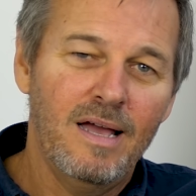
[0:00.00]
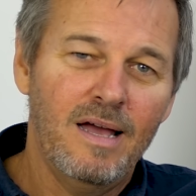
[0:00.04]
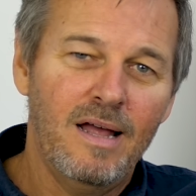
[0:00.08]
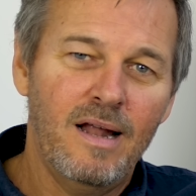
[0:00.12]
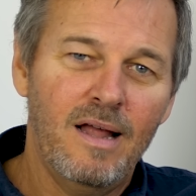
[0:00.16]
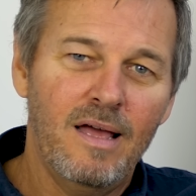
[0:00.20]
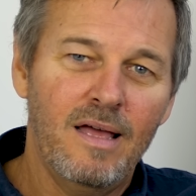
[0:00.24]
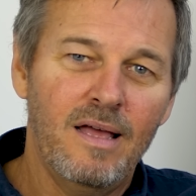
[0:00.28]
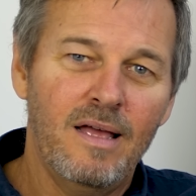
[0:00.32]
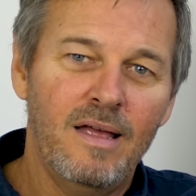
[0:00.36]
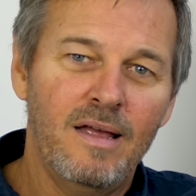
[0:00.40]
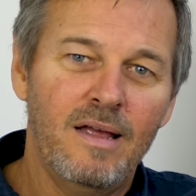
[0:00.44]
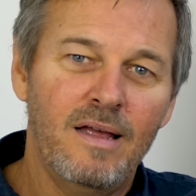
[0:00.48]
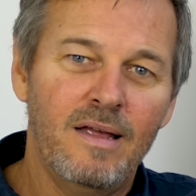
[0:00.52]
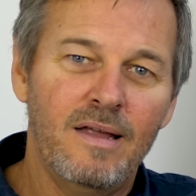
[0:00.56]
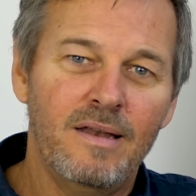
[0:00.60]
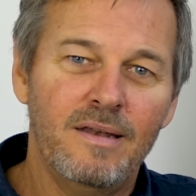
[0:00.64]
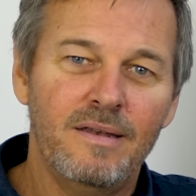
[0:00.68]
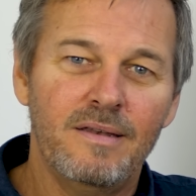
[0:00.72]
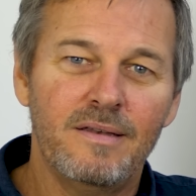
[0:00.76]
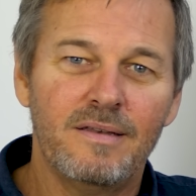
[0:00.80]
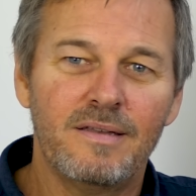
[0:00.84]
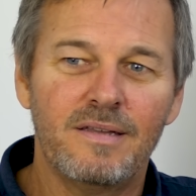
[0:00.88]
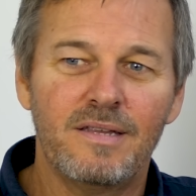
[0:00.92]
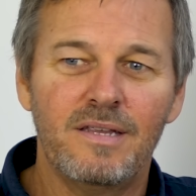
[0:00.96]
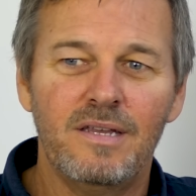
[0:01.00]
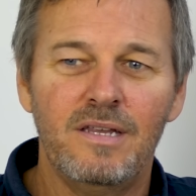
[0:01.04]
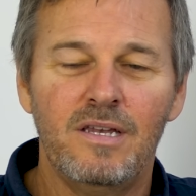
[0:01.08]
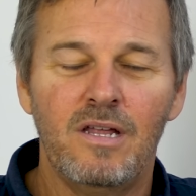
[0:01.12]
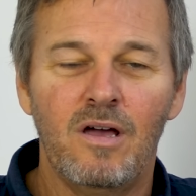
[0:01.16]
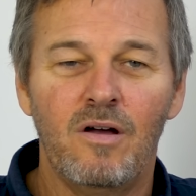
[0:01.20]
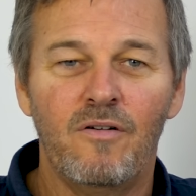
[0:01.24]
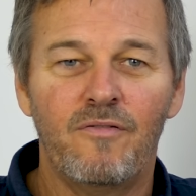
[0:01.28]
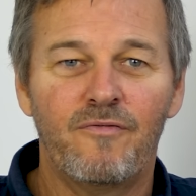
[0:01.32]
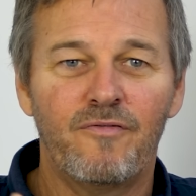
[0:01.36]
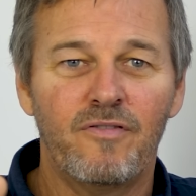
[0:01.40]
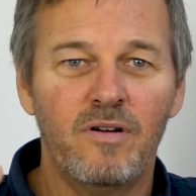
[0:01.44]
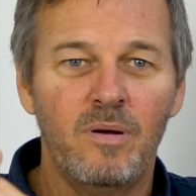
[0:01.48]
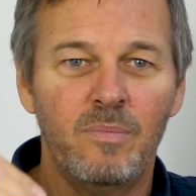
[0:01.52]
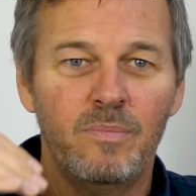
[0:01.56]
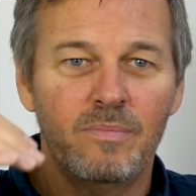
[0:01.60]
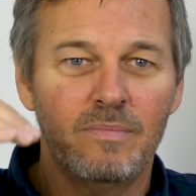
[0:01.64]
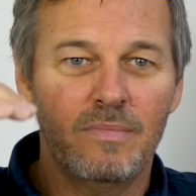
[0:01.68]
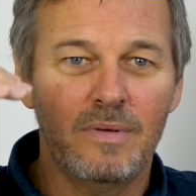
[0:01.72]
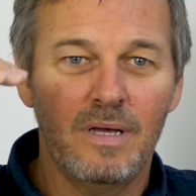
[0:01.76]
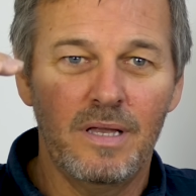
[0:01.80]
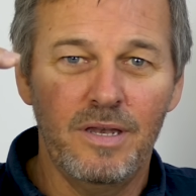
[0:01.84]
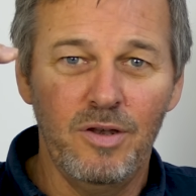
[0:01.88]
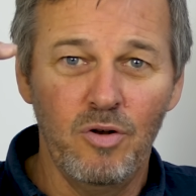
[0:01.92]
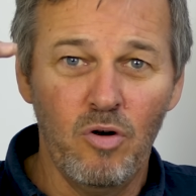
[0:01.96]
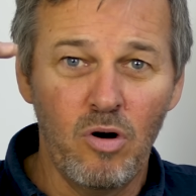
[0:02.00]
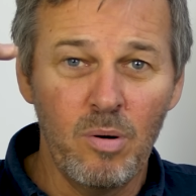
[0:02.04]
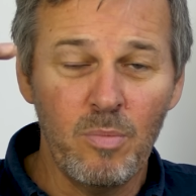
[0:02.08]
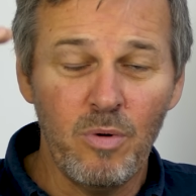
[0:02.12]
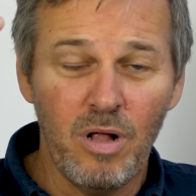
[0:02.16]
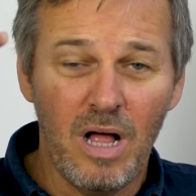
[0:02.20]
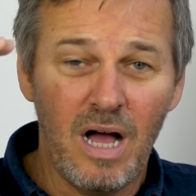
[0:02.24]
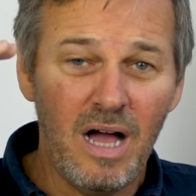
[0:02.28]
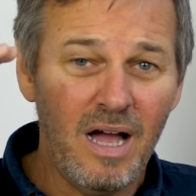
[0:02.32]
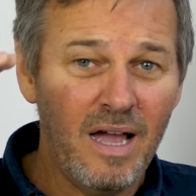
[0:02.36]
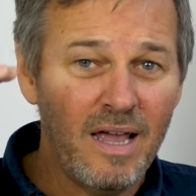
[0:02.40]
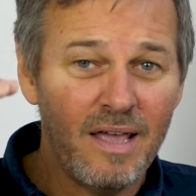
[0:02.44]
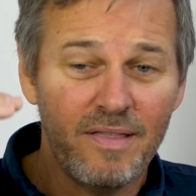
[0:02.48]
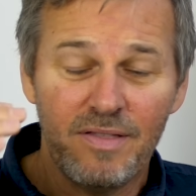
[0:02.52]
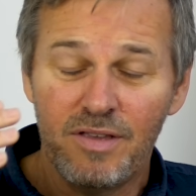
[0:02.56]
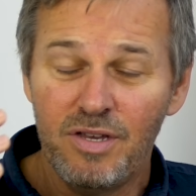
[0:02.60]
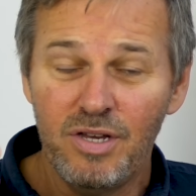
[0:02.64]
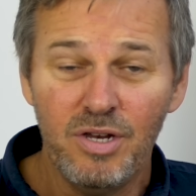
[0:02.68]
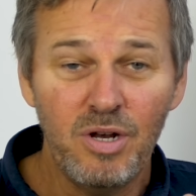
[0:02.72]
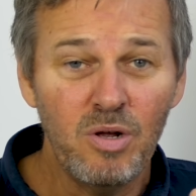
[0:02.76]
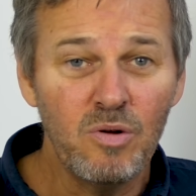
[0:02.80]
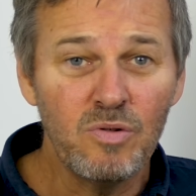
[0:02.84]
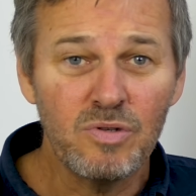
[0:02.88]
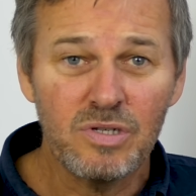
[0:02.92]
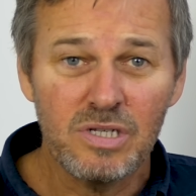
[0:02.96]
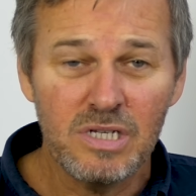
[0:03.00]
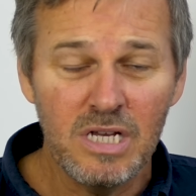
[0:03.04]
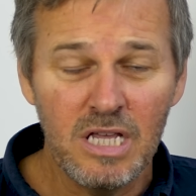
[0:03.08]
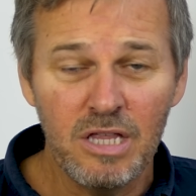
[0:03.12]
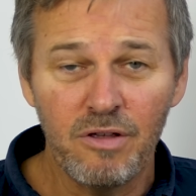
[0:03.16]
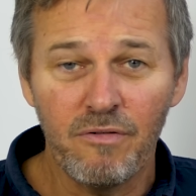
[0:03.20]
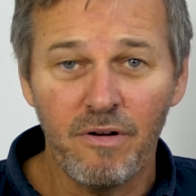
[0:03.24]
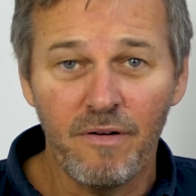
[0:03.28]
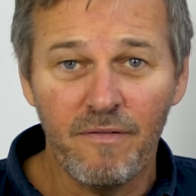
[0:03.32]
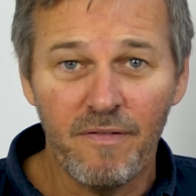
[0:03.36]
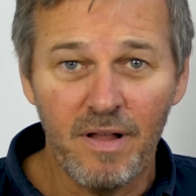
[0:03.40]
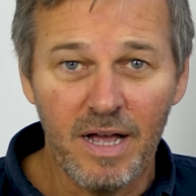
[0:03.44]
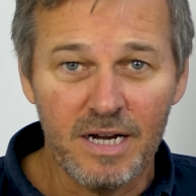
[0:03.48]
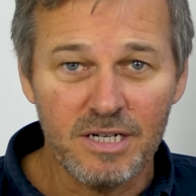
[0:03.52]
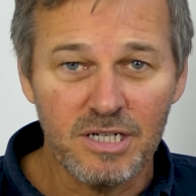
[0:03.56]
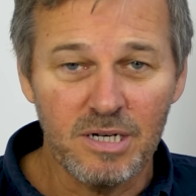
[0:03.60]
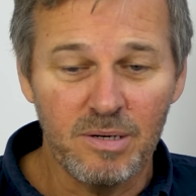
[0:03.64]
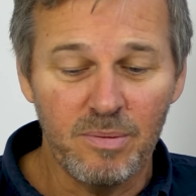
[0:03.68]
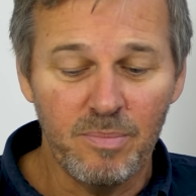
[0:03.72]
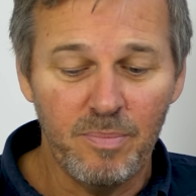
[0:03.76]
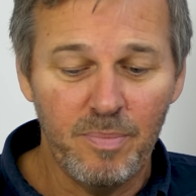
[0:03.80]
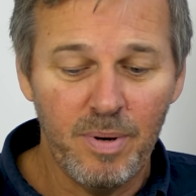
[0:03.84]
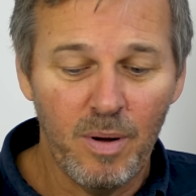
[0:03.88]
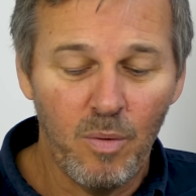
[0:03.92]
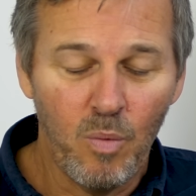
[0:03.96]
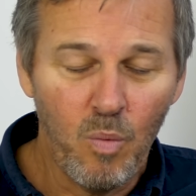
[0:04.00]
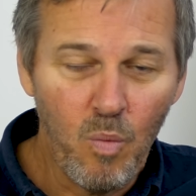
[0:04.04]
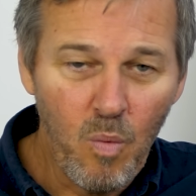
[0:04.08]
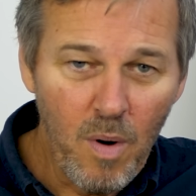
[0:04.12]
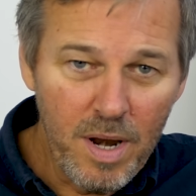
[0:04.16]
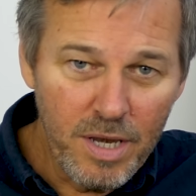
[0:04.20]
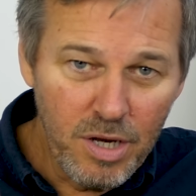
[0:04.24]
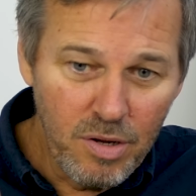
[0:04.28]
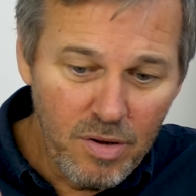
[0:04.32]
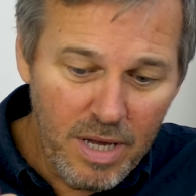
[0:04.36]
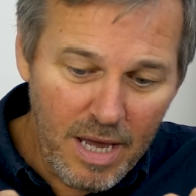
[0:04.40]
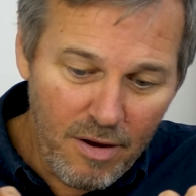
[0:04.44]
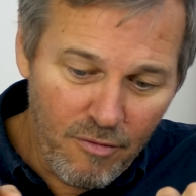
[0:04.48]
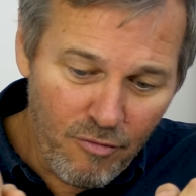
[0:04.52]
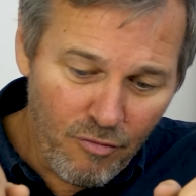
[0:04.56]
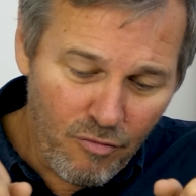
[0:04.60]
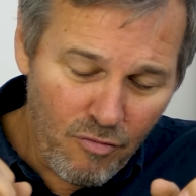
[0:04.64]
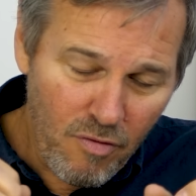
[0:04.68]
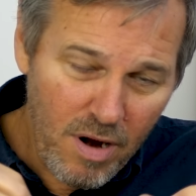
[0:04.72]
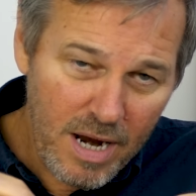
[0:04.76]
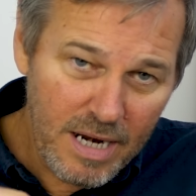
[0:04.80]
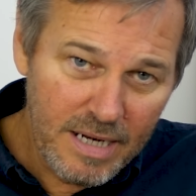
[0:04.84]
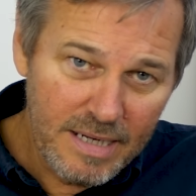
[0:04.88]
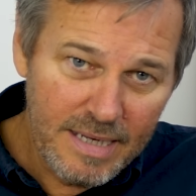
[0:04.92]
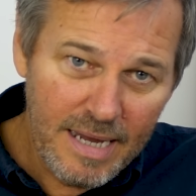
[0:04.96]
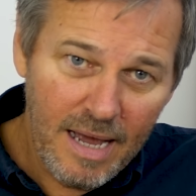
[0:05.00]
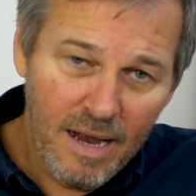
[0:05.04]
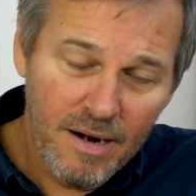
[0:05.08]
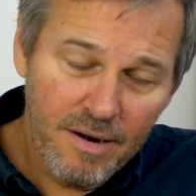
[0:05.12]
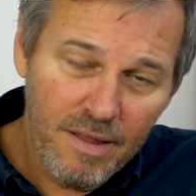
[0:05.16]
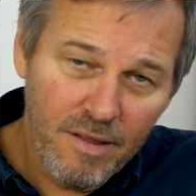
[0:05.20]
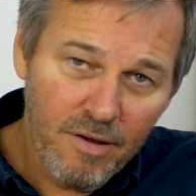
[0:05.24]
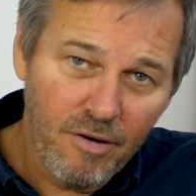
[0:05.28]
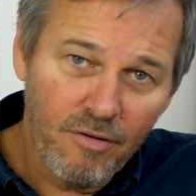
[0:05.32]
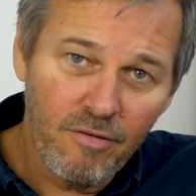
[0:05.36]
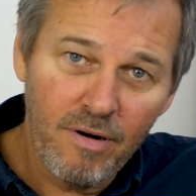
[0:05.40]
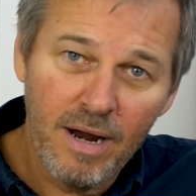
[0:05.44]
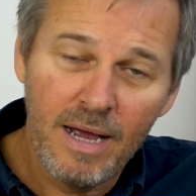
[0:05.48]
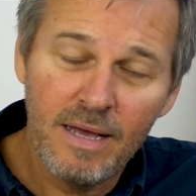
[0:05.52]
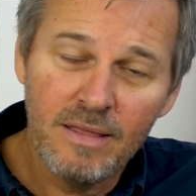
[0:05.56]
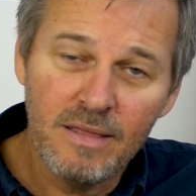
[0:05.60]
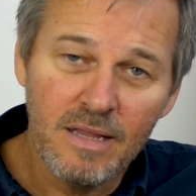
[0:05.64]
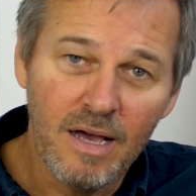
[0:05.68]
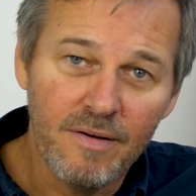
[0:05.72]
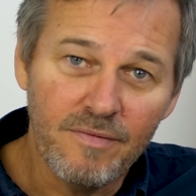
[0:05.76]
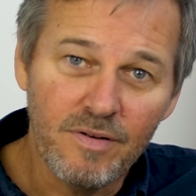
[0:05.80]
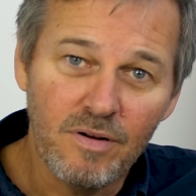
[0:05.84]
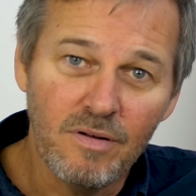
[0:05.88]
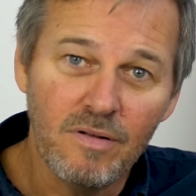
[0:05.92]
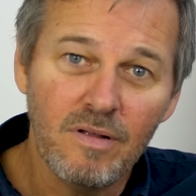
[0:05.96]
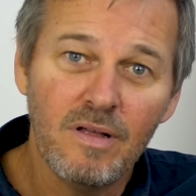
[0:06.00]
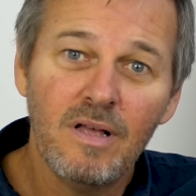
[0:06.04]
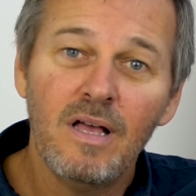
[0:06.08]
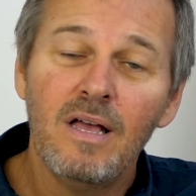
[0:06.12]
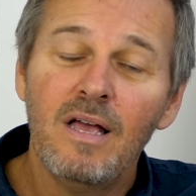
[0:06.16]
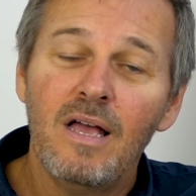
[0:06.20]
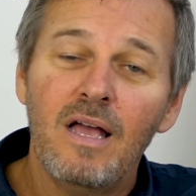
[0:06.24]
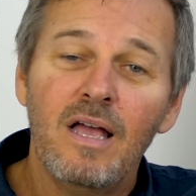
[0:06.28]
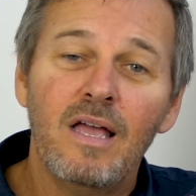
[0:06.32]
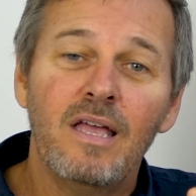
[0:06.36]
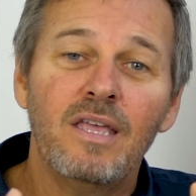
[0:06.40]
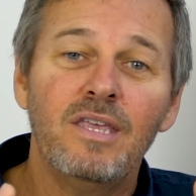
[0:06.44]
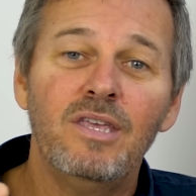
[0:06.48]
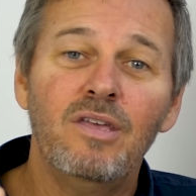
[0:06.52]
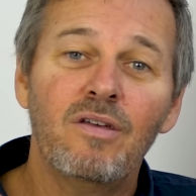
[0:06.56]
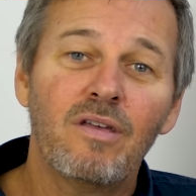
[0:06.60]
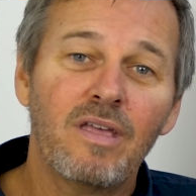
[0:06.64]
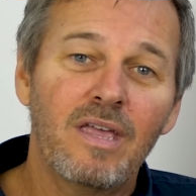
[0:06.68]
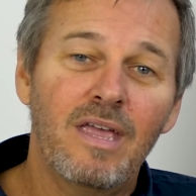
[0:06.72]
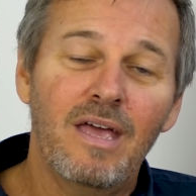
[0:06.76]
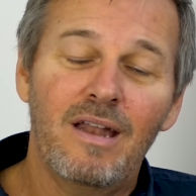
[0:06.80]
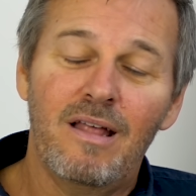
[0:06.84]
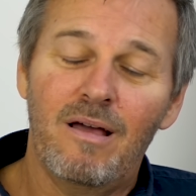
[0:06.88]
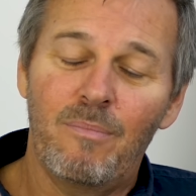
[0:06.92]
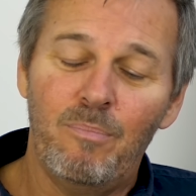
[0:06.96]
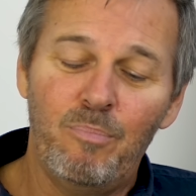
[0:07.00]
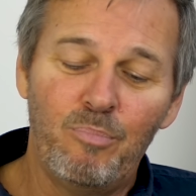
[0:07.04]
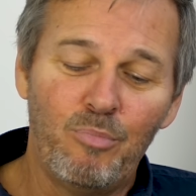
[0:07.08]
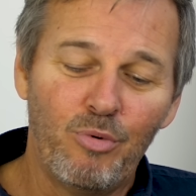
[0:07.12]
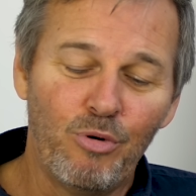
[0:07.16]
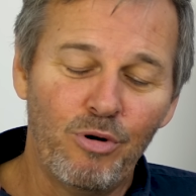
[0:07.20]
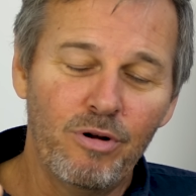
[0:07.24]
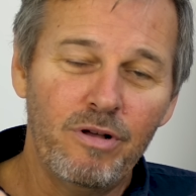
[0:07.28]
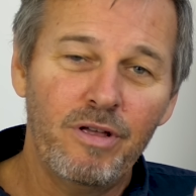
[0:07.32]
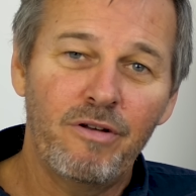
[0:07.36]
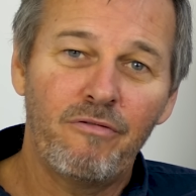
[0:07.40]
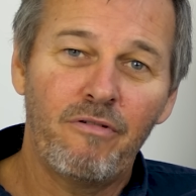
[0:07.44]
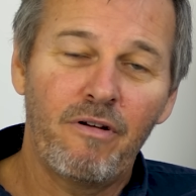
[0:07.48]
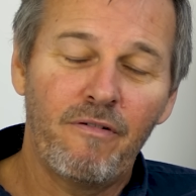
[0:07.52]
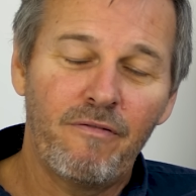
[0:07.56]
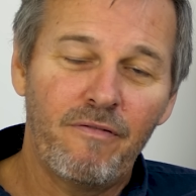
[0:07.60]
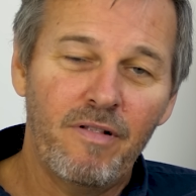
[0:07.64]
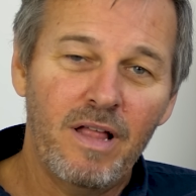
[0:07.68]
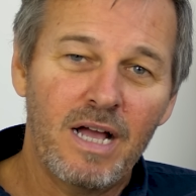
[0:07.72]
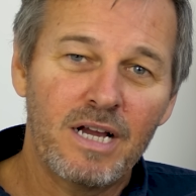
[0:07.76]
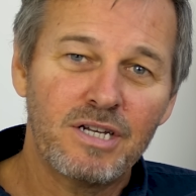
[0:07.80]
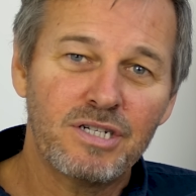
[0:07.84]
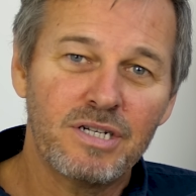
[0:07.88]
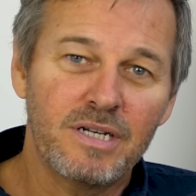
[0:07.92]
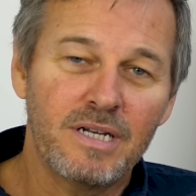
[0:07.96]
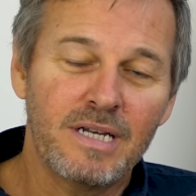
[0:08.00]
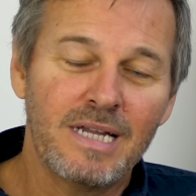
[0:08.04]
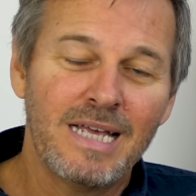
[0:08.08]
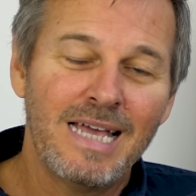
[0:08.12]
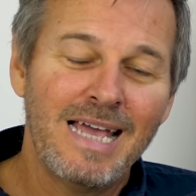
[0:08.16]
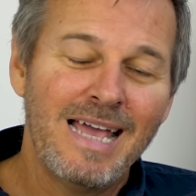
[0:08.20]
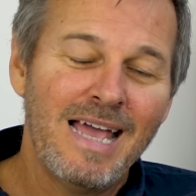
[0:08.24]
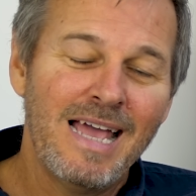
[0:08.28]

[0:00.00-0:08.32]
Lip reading: And, you know, from normal height, you don't see the reflection. But when you get right down to the ground level, you can get a brilliant reflection.